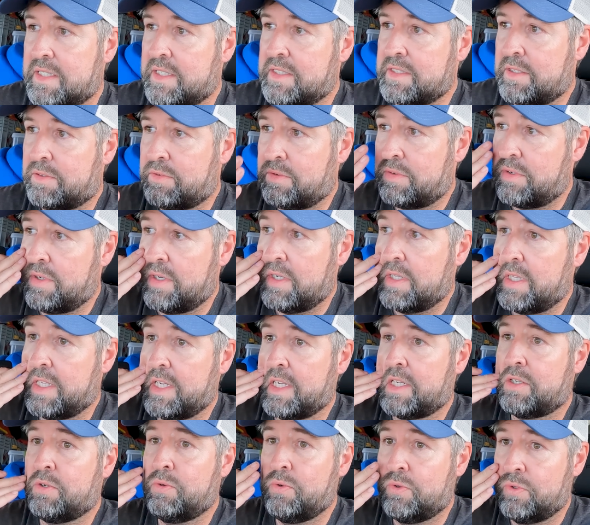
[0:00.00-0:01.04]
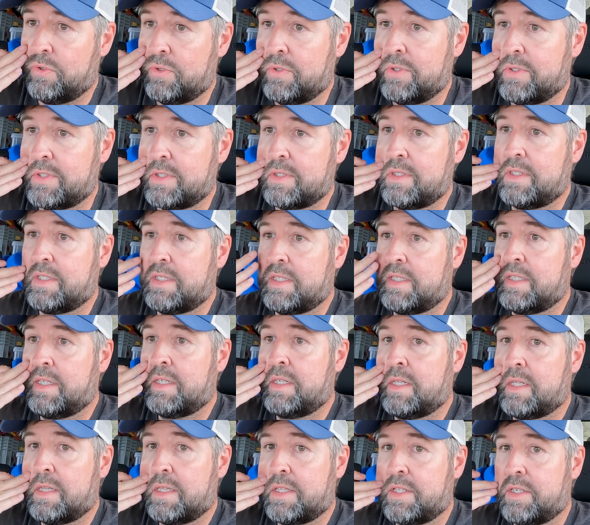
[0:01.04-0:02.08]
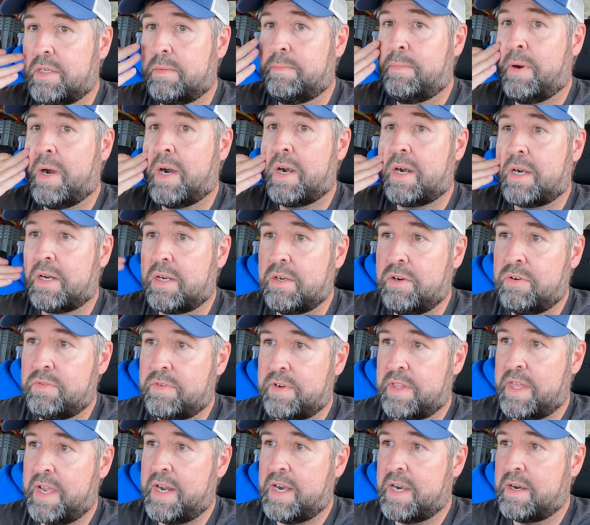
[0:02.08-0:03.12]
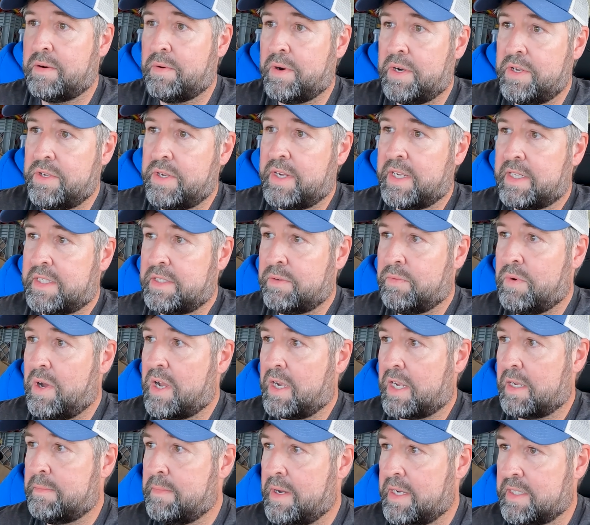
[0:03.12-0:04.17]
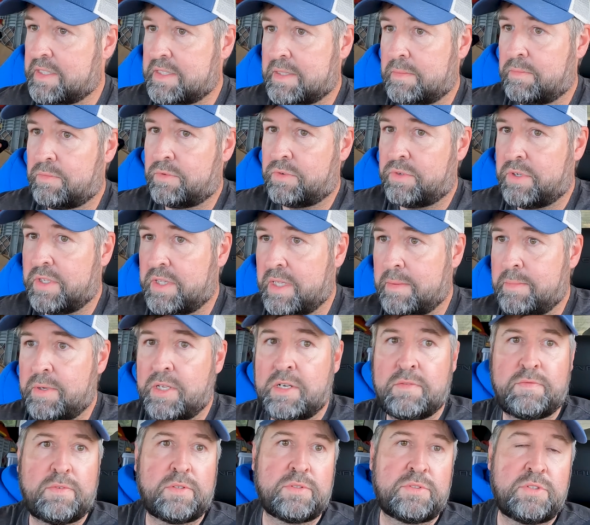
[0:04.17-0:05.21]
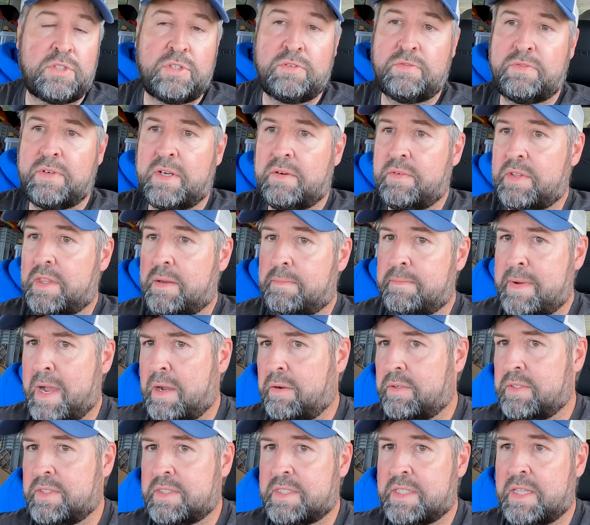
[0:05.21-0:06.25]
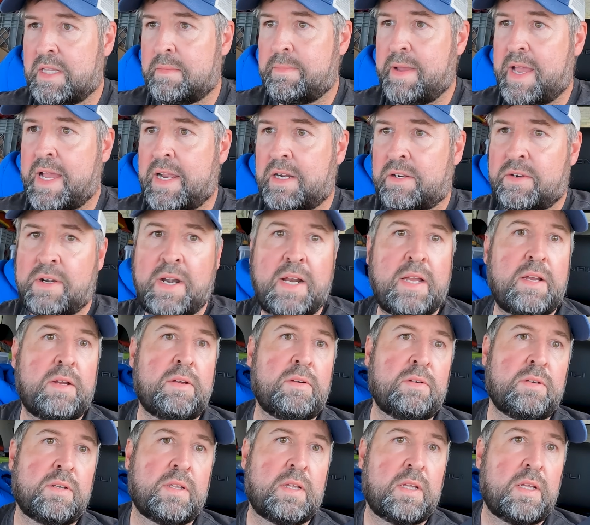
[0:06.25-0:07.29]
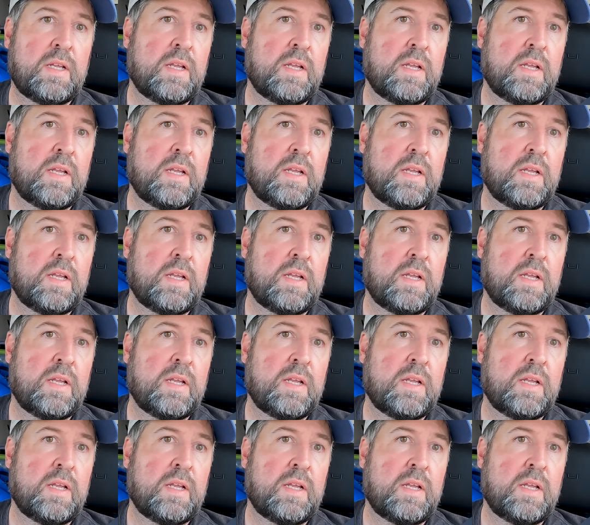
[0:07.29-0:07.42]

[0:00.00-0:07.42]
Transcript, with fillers: There's a really cool little park over there where you get to walk among some really beautiful tufa with the mountains in the background,